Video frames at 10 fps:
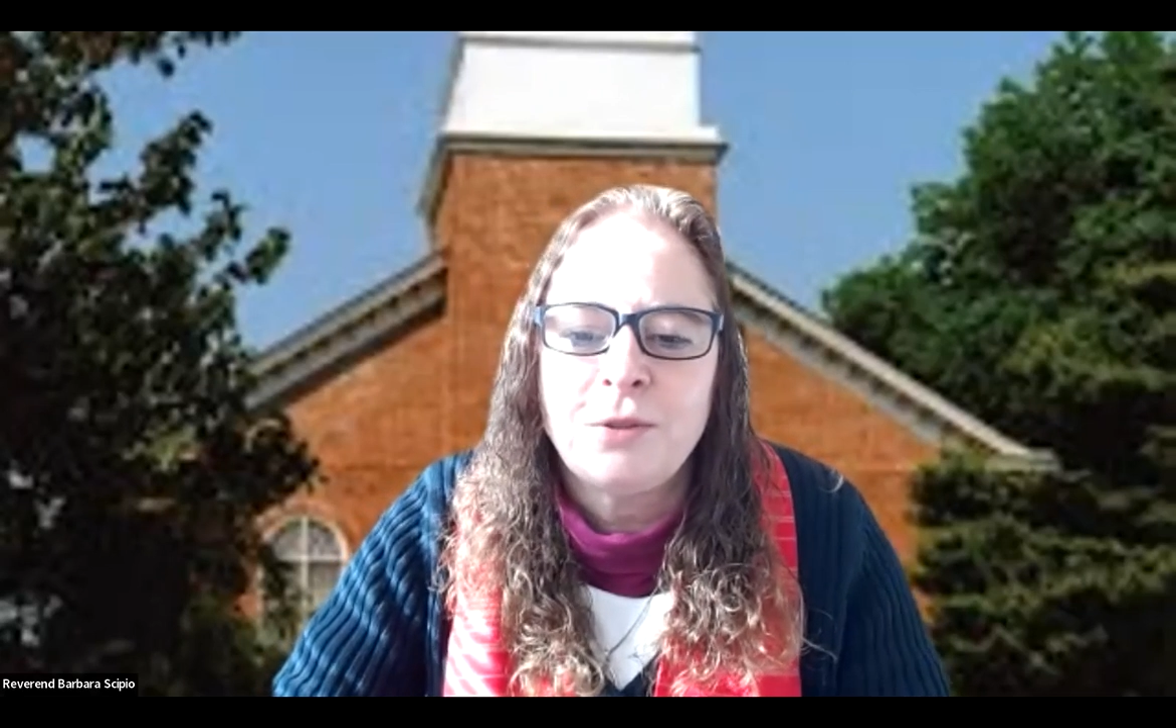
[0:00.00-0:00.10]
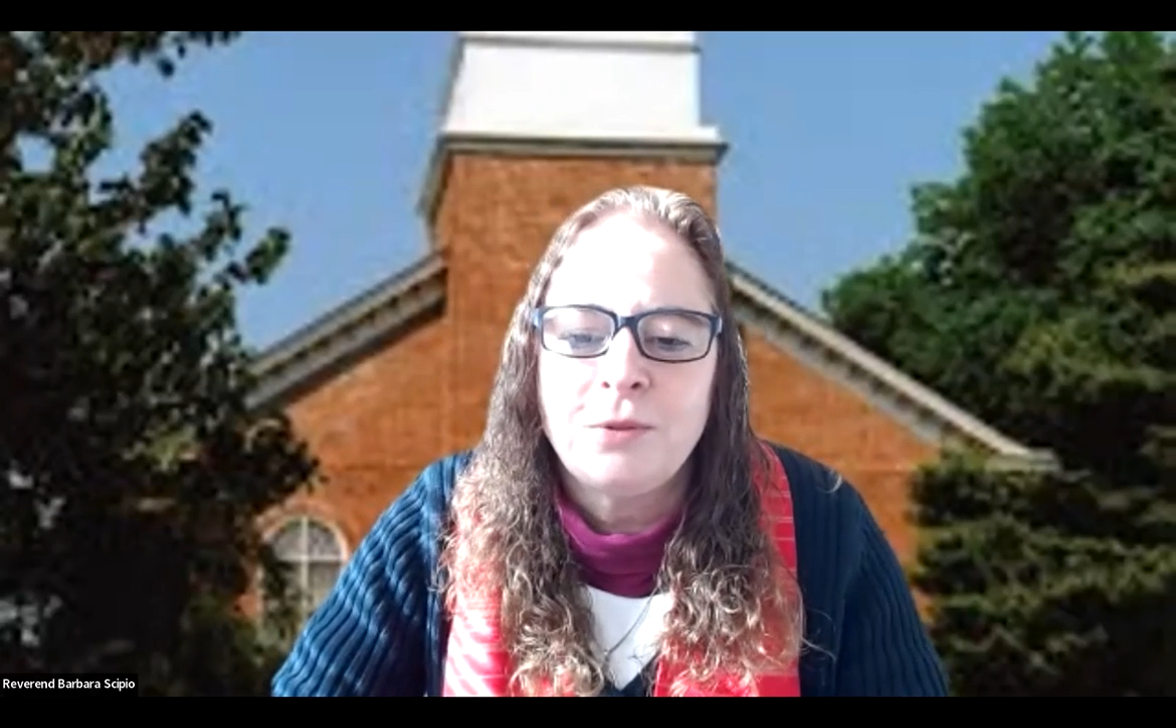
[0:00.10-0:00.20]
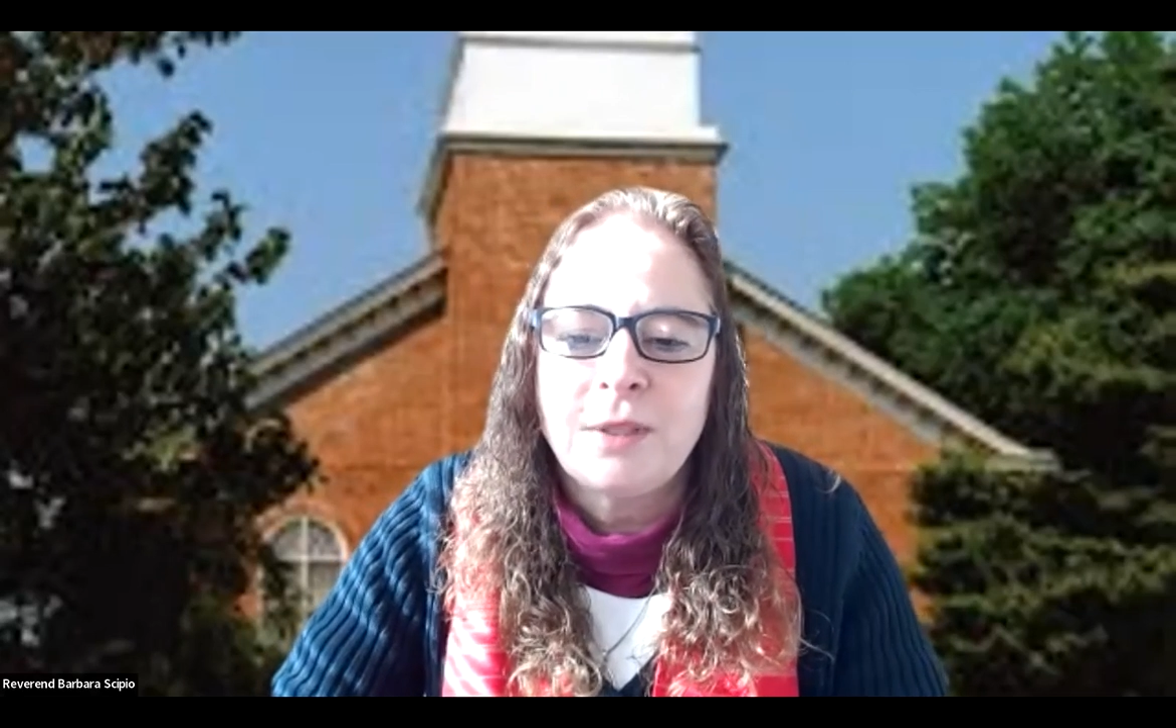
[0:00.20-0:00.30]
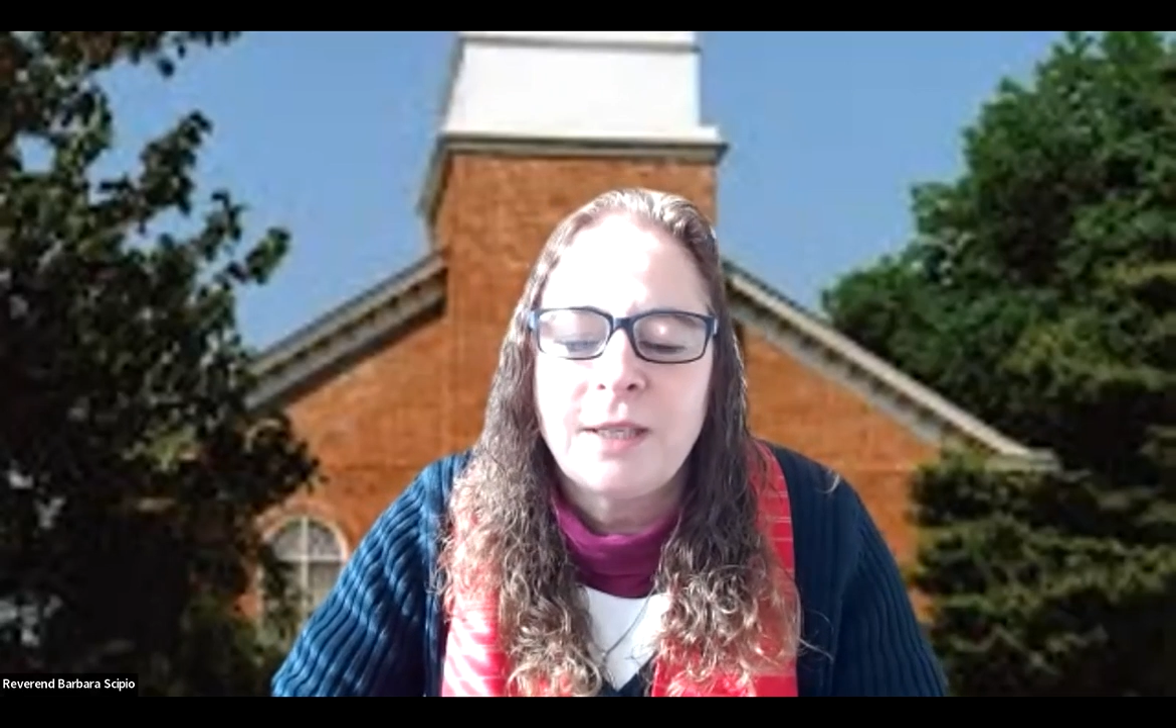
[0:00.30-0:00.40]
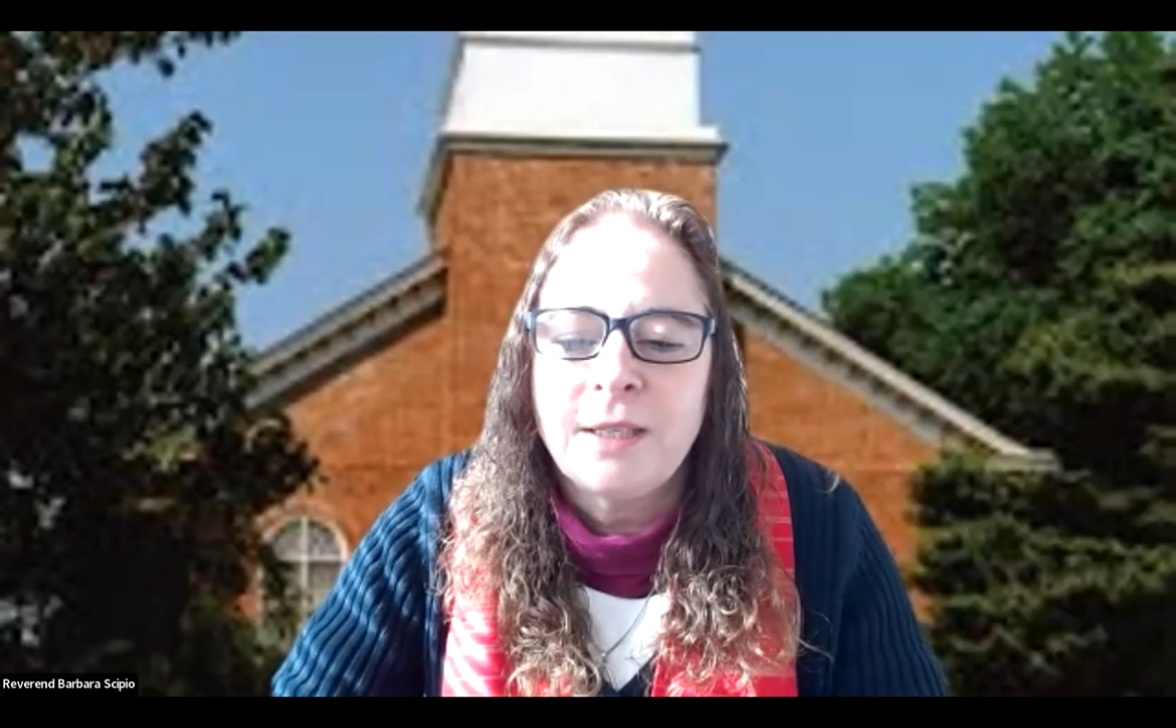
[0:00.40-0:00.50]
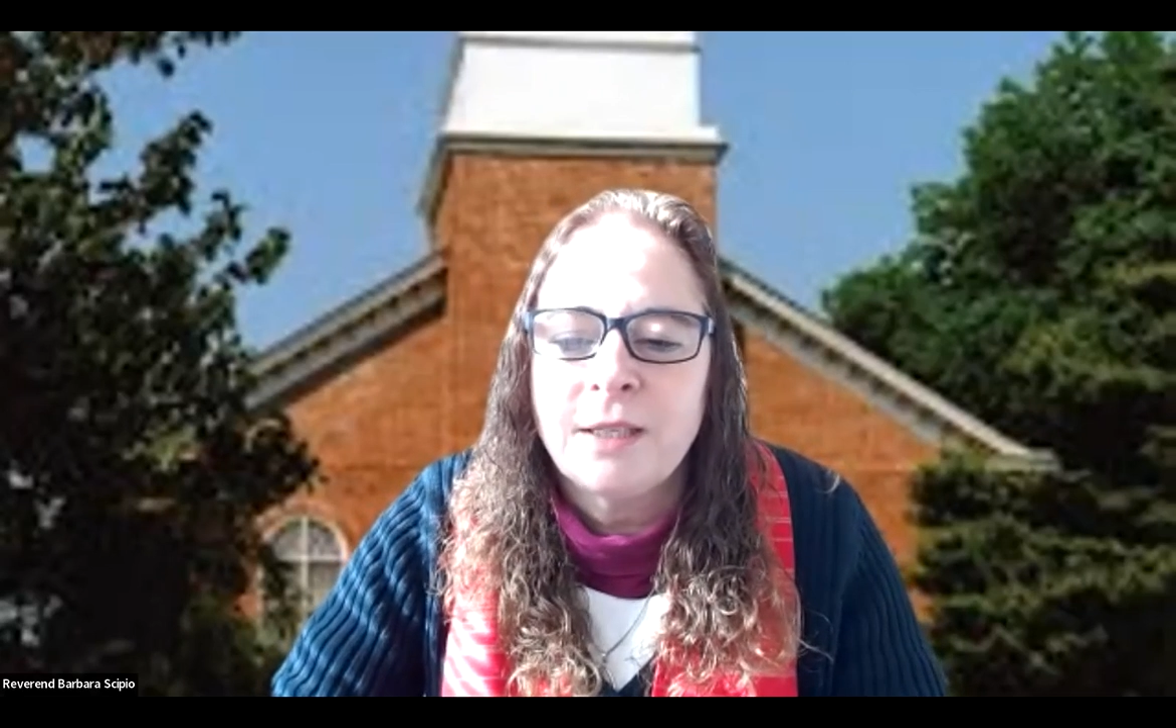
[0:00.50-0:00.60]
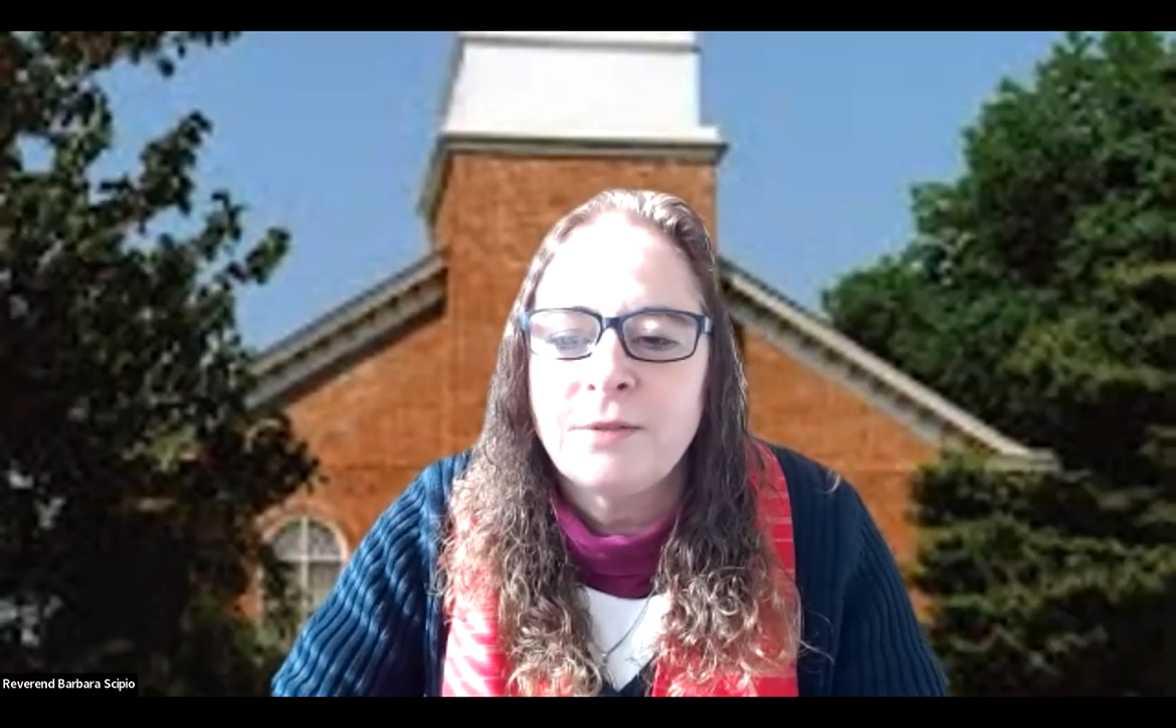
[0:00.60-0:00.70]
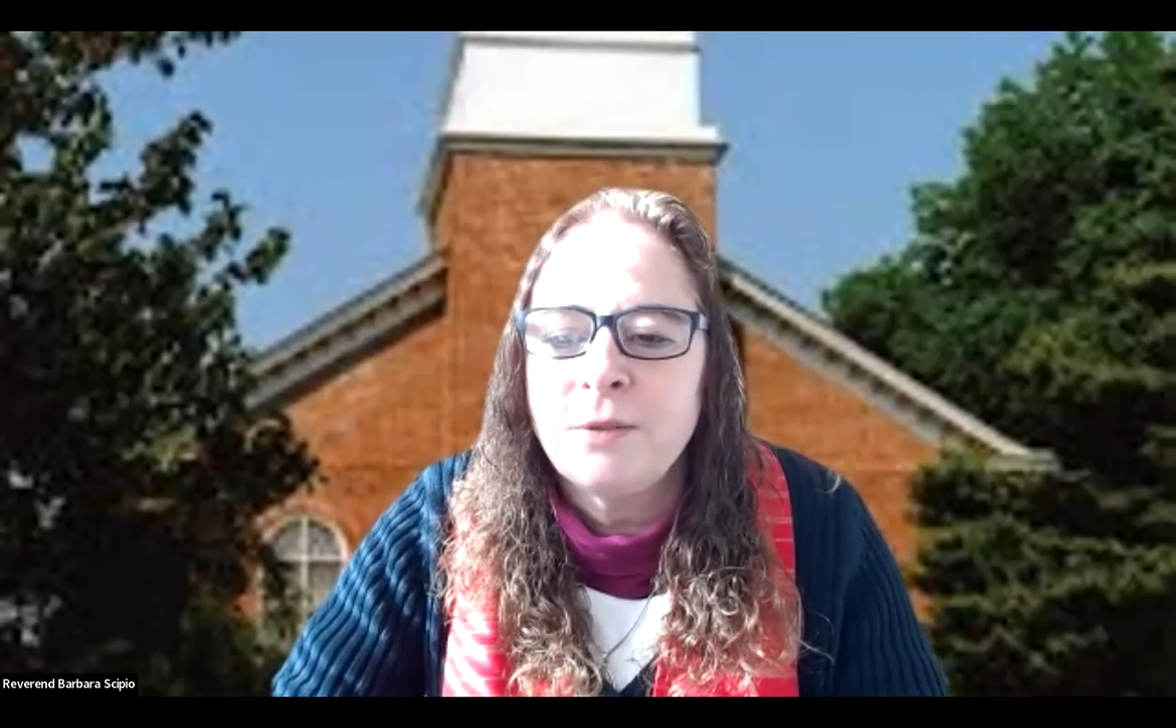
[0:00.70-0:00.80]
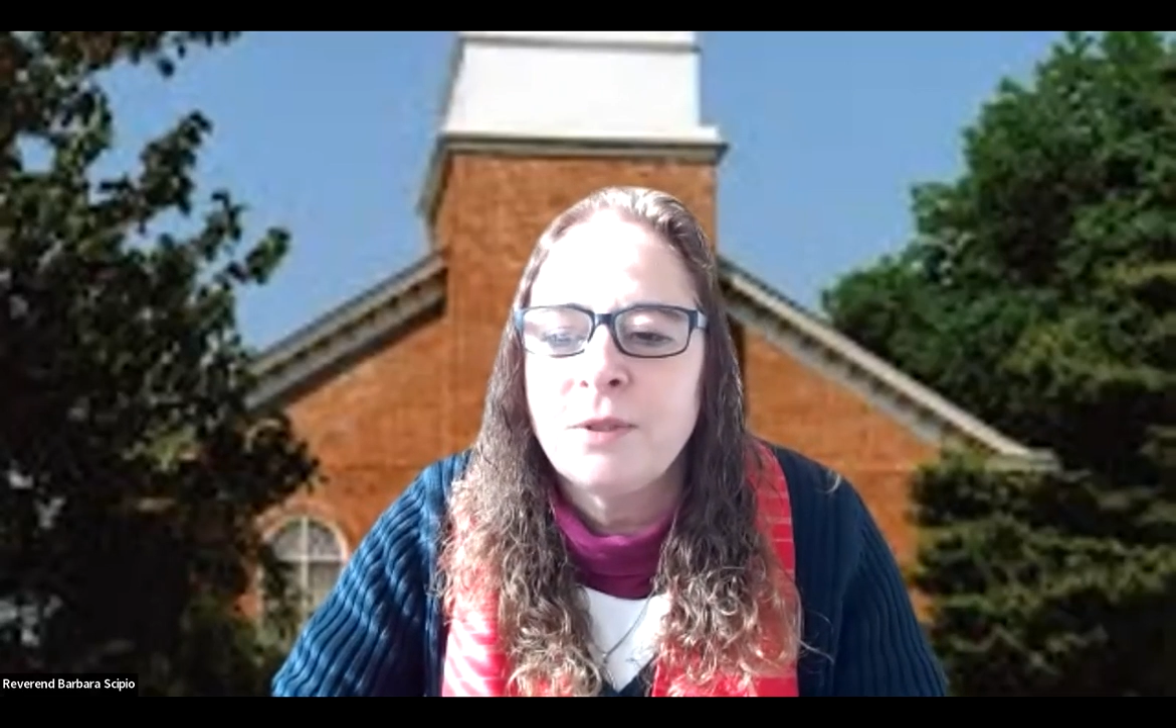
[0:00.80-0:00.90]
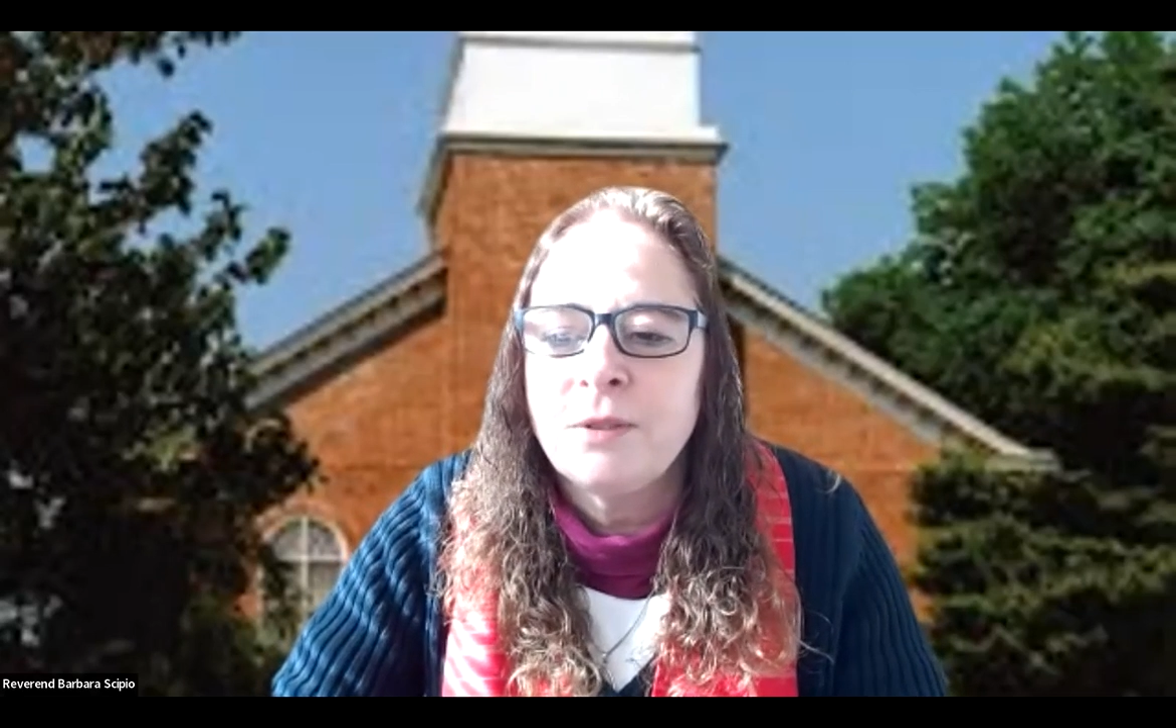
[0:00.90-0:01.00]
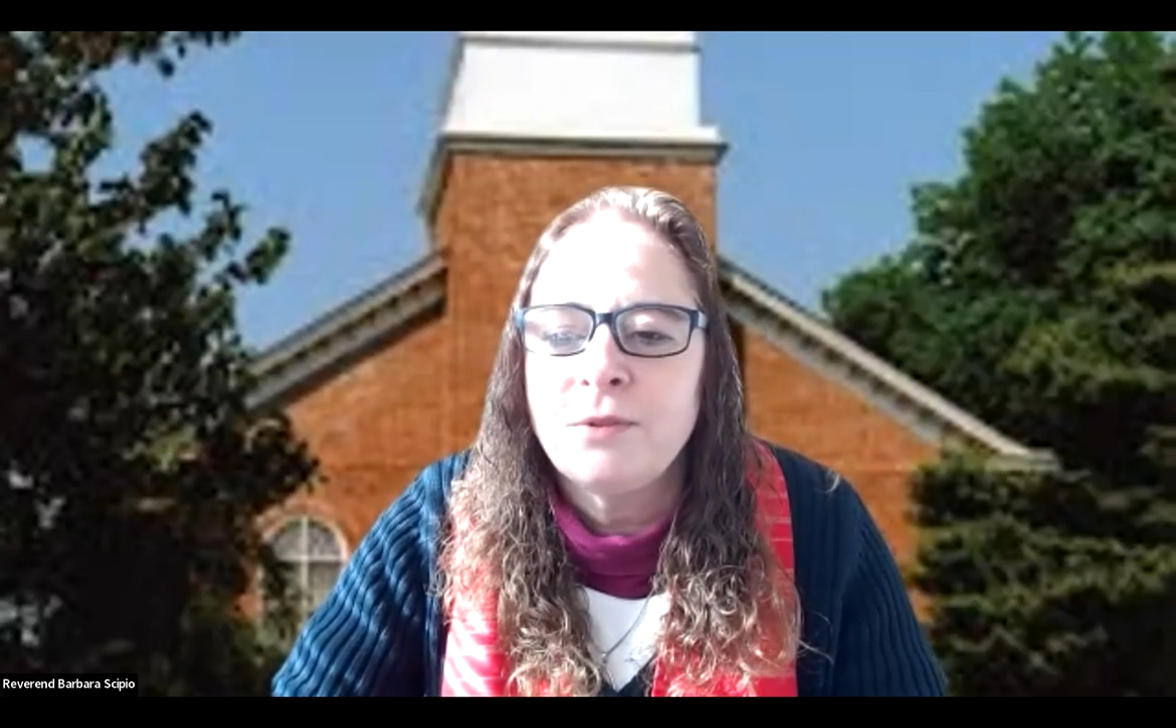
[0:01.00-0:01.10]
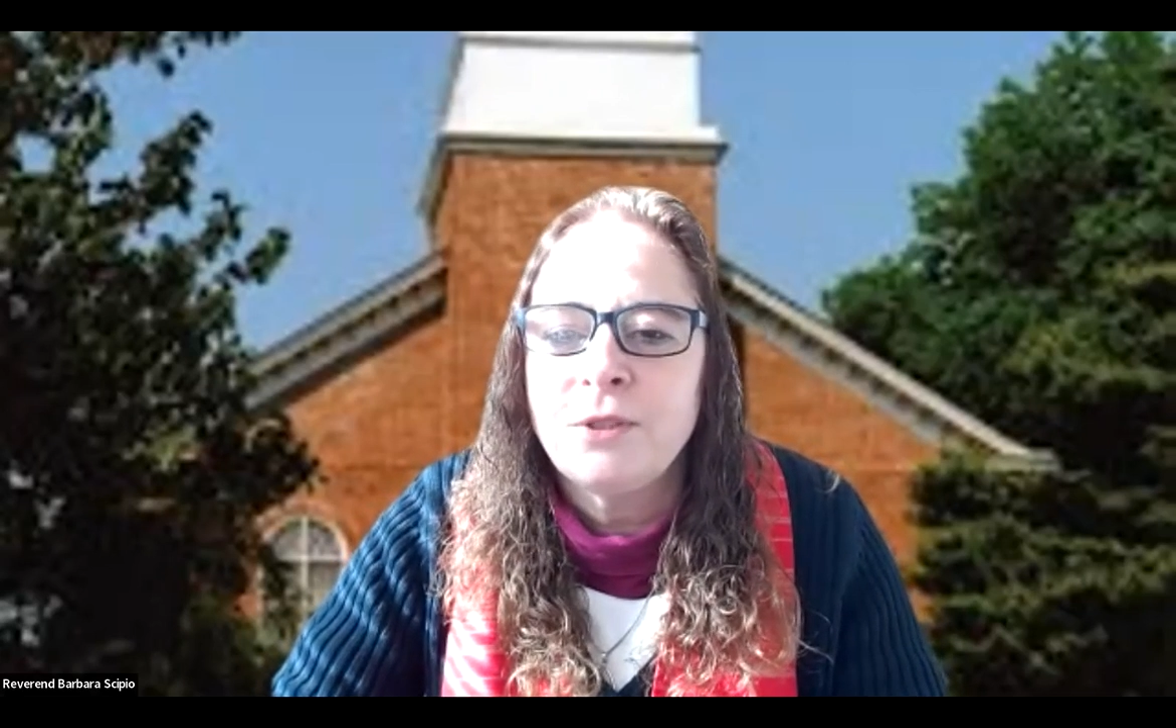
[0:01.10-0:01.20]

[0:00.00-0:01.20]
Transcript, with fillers: to thank everyone for